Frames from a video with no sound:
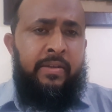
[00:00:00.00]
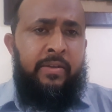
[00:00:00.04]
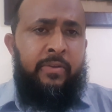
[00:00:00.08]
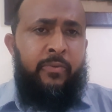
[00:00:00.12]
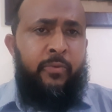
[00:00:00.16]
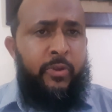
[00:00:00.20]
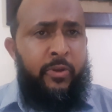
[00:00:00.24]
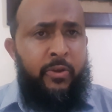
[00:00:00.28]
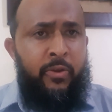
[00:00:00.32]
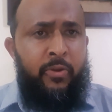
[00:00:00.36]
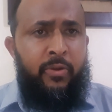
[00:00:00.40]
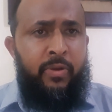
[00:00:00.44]

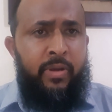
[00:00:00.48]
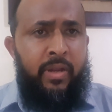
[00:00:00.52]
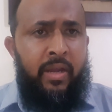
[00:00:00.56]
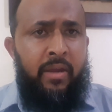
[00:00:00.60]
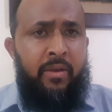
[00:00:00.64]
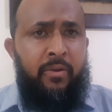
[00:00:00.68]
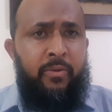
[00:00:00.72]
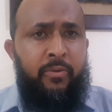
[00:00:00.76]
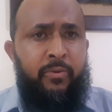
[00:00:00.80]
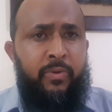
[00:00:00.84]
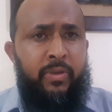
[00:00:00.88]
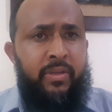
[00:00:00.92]
We know
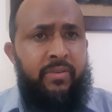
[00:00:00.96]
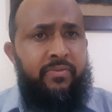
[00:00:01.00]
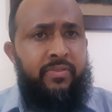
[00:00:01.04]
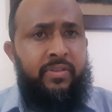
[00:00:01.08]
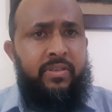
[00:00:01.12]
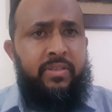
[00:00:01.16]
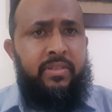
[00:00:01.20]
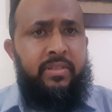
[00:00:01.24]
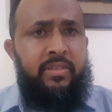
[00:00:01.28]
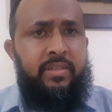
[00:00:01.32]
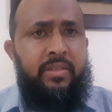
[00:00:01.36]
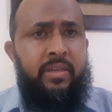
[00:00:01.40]
now we are
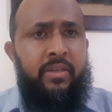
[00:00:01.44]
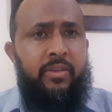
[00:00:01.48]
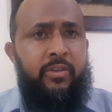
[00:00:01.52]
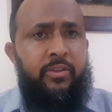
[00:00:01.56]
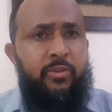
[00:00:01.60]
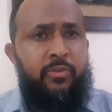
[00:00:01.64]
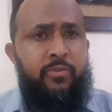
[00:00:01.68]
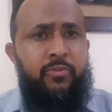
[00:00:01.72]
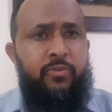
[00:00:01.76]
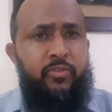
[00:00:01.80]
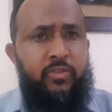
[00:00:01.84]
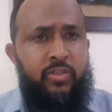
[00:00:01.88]
facing a
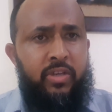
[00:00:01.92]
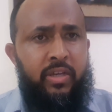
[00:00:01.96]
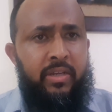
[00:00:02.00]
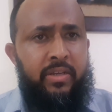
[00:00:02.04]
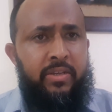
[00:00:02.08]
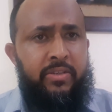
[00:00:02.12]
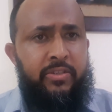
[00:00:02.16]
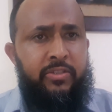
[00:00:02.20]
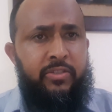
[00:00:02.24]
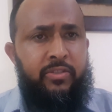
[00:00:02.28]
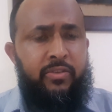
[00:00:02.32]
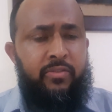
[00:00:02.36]
huge
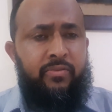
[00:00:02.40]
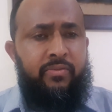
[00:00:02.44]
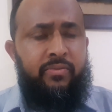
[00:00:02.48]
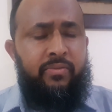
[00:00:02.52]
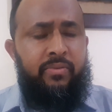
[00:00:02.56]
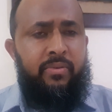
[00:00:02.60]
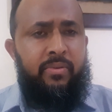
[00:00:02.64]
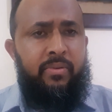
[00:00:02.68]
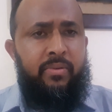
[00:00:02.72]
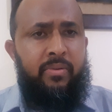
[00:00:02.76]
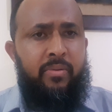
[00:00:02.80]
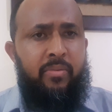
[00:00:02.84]
challenge of
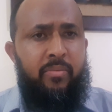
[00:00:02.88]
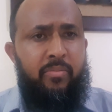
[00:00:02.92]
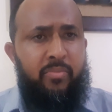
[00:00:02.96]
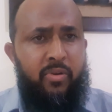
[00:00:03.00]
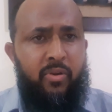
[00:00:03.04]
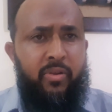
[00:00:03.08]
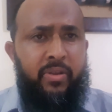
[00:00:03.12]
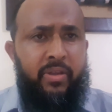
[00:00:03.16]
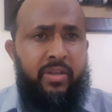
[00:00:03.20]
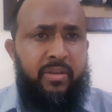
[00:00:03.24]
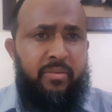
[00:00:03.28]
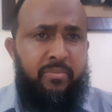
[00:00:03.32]

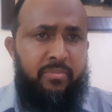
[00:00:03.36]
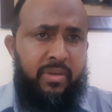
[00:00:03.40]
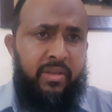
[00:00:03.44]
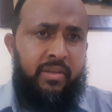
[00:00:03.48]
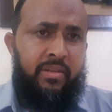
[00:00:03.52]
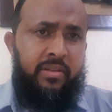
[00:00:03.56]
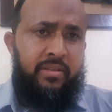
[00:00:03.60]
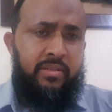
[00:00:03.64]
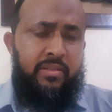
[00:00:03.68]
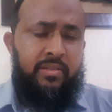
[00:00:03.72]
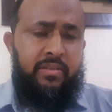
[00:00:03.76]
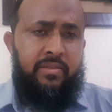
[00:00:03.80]
broken
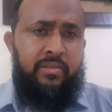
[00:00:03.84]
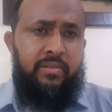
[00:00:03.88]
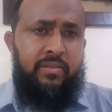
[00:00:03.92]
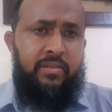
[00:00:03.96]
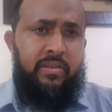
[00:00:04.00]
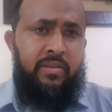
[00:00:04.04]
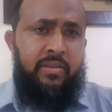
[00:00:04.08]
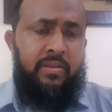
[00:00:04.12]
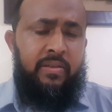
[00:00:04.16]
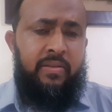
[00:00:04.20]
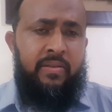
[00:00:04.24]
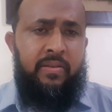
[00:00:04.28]
marriages,
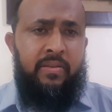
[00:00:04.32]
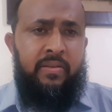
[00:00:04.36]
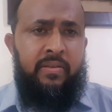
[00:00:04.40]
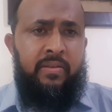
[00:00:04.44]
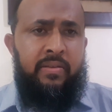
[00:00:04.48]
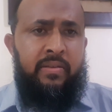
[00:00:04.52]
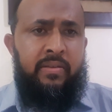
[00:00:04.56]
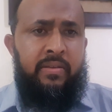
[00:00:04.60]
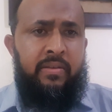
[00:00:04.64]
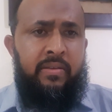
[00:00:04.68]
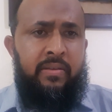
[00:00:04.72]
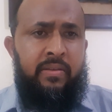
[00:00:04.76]

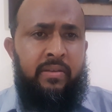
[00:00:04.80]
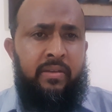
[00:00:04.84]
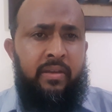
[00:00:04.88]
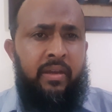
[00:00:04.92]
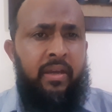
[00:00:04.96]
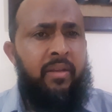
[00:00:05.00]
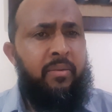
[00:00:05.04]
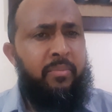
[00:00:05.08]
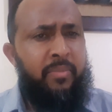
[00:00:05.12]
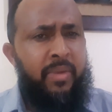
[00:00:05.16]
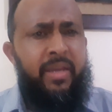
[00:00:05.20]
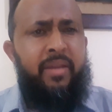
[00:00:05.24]

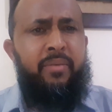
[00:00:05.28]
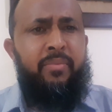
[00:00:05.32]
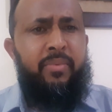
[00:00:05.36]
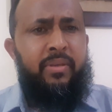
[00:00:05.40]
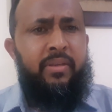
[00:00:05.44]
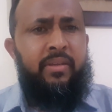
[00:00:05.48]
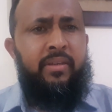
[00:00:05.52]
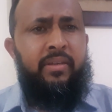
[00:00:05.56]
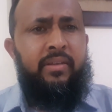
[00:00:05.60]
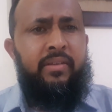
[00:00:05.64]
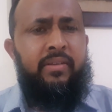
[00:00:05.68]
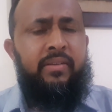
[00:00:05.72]
and
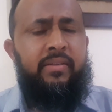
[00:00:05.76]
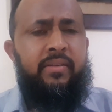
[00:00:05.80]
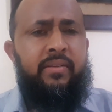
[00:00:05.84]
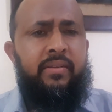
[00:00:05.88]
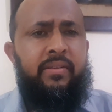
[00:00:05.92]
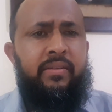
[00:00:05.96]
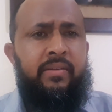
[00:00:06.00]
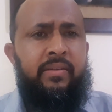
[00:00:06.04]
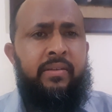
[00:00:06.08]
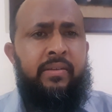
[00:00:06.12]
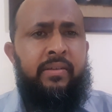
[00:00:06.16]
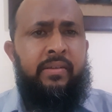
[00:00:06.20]
maybe
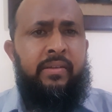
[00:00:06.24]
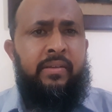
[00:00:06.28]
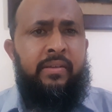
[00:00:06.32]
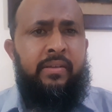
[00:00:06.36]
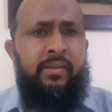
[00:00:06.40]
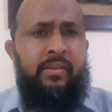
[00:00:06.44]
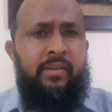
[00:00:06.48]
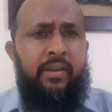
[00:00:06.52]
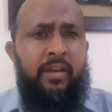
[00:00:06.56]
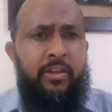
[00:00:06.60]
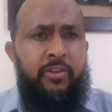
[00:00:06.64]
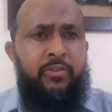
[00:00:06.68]

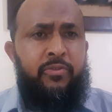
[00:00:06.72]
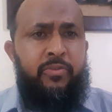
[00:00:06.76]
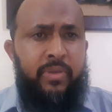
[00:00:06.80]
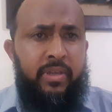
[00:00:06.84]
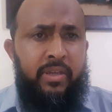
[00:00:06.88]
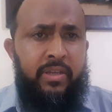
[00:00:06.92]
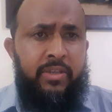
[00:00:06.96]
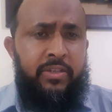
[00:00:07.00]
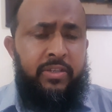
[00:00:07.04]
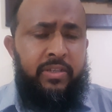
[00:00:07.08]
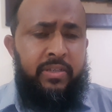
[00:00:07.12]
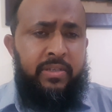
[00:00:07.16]

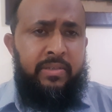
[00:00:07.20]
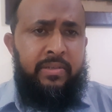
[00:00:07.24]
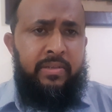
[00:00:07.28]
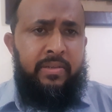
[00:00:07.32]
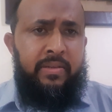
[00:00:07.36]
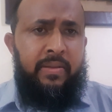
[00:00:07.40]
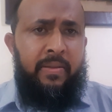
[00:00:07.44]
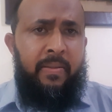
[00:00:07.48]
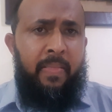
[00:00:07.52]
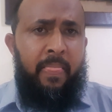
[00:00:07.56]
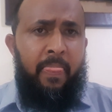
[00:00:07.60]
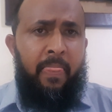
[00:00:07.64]
education
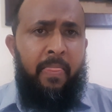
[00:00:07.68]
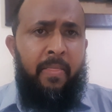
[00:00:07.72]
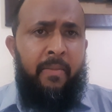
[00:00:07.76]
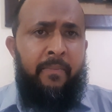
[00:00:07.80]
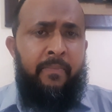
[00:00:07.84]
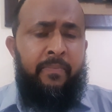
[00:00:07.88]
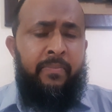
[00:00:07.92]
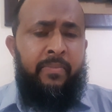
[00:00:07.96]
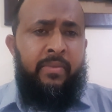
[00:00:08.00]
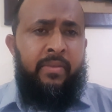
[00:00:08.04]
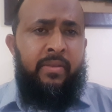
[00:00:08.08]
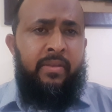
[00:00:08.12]

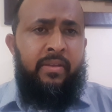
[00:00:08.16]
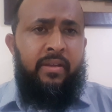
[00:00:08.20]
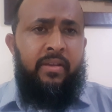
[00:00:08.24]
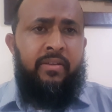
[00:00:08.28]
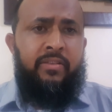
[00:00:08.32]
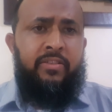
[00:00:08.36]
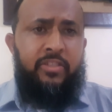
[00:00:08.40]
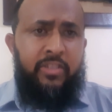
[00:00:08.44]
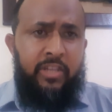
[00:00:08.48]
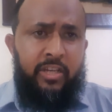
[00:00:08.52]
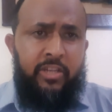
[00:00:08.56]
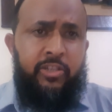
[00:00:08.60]

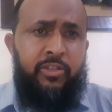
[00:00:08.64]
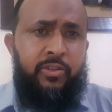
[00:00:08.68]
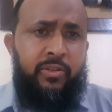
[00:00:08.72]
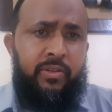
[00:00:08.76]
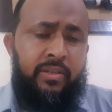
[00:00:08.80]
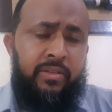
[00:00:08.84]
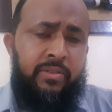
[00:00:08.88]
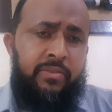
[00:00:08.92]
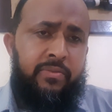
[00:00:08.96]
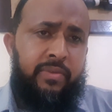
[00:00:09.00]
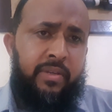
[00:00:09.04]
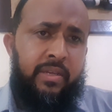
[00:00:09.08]
and
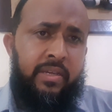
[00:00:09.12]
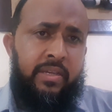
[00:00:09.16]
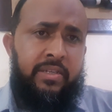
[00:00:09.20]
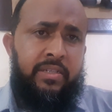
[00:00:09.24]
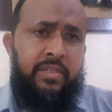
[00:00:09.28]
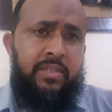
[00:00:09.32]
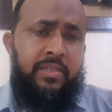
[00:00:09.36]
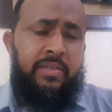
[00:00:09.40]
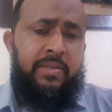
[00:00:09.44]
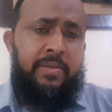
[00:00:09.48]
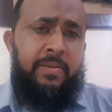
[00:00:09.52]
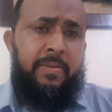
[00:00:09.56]
sexual
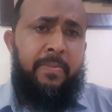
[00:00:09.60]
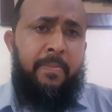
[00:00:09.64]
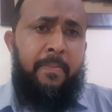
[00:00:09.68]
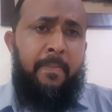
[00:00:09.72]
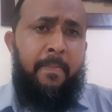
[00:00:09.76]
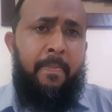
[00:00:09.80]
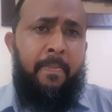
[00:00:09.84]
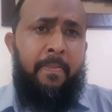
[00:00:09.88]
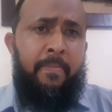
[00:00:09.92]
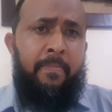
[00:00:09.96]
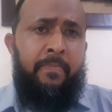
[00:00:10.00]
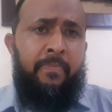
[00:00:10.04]
education
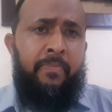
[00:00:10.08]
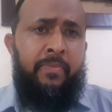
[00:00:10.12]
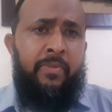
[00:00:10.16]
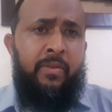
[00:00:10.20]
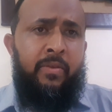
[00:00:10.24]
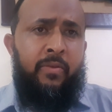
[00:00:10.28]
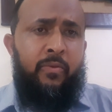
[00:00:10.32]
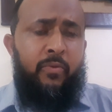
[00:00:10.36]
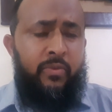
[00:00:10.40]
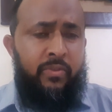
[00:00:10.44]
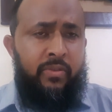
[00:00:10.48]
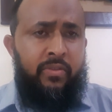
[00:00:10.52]

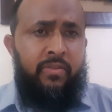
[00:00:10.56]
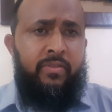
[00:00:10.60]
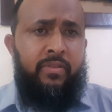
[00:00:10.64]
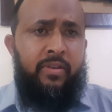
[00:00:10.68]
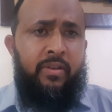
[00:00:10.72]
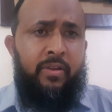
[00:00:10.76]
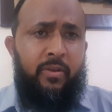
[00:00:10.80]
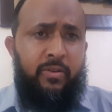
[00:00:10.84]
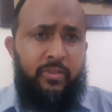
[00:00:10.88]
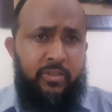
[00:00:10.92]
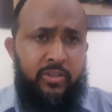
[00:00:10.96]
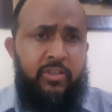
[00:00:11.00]
within the
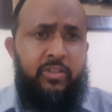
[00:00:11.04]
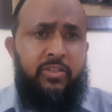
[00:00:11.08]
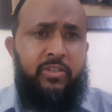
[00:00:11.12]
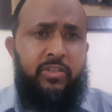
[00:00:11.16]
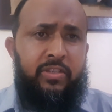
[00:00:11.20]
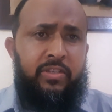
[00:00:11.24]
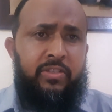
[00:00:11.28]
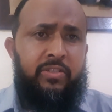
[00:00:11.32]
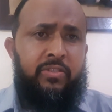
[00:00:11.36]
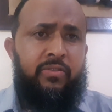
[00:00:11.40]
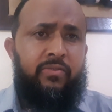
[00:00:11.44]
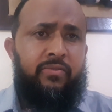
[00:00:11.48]

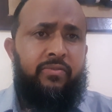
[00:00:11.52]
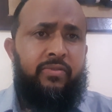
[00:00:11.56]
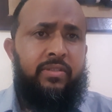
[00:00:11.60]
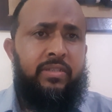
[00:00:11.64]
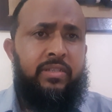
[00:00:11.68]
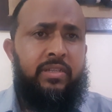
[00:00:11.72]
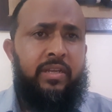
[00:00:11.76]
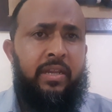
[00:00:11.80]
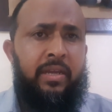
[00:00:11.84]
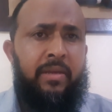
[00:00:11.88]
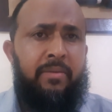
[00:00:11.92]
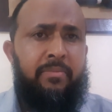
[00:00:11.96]
teachings of
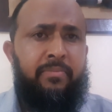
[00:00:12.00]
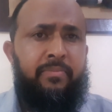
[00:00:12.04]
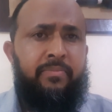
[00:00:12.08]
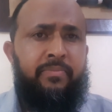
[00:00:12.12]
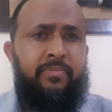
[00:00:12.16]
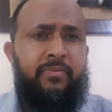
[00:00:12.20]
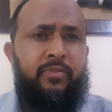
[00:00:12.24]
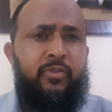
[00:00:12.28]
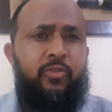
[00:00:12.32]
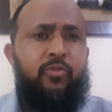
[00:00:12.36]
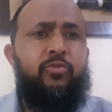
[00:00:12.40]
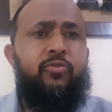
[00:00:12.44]
Islam
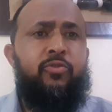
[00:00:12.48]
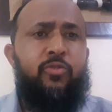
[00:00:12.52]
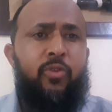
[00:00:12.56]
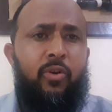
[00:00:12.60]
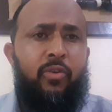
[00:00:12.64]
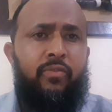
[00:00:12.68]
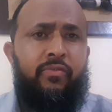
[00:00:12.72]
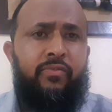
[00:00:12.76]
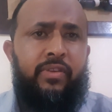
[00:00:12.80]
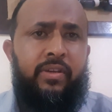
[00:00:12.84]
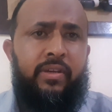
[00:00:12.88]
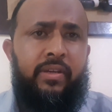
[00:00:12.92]
could
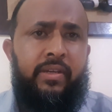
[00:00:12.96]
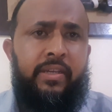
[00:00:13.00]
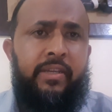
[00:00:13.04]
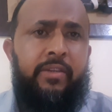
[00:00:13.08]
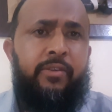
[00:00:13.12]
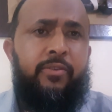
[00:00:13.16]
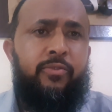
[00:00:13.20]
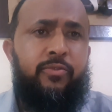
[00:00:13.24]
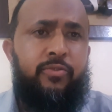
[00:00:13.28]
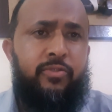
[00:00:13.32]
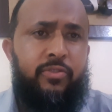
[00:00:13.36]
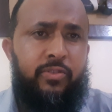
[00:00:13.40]
offer a
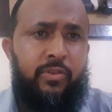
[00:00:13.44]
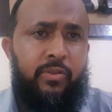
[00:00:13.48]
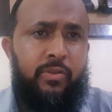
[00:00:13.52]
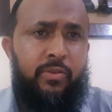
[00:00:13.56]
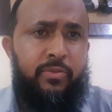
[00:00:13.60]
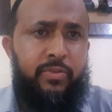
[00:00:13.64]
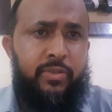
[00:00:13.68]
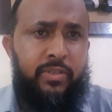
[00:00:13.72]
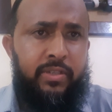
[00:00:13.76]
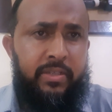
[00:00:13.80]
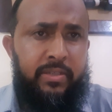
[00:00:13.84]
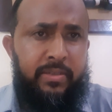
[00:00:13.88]
good
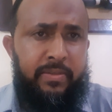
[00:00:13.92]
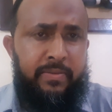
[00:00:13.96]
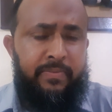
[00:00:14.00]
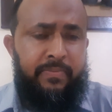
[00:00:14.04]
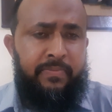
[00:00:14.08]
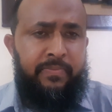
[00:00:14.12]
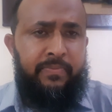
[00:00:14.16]
solution.